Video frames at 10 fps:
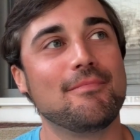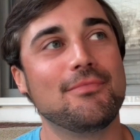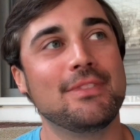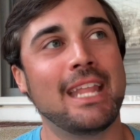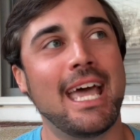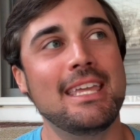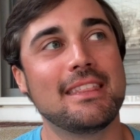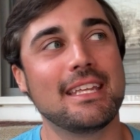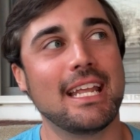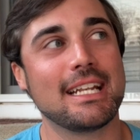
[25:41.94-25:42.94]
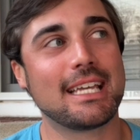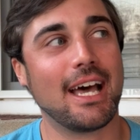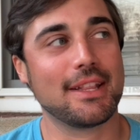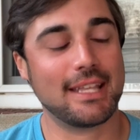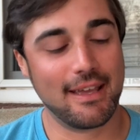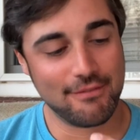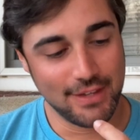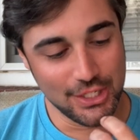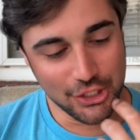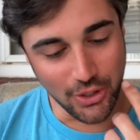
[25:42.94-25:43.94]
Nathan had caught that
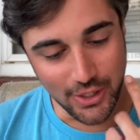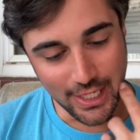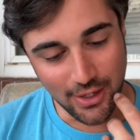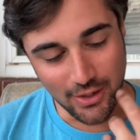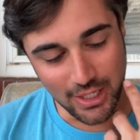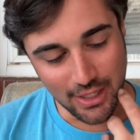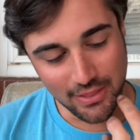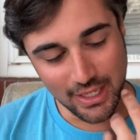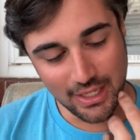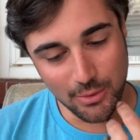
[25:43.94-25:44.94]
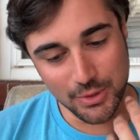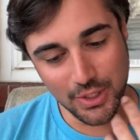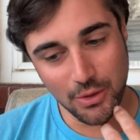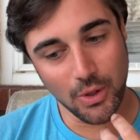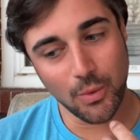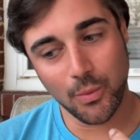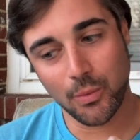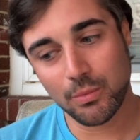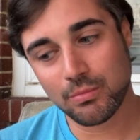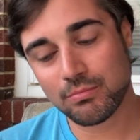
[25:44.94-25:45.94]
fish on it on, I think it was either
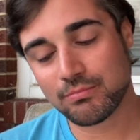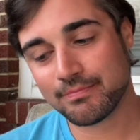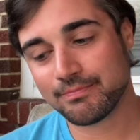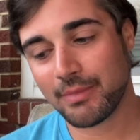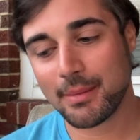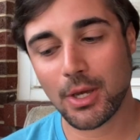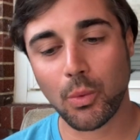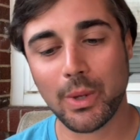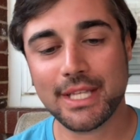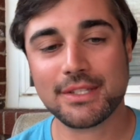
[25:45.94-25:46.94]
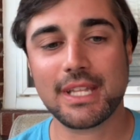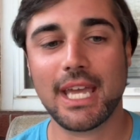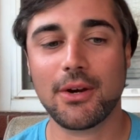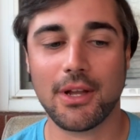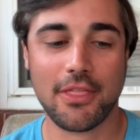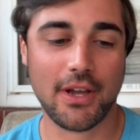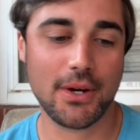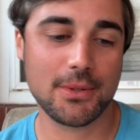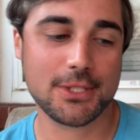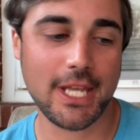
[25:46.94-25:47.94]
maybe a Wednesday or a
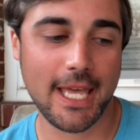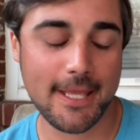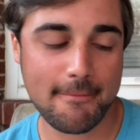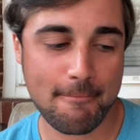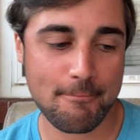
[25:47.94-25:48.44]
Thursday.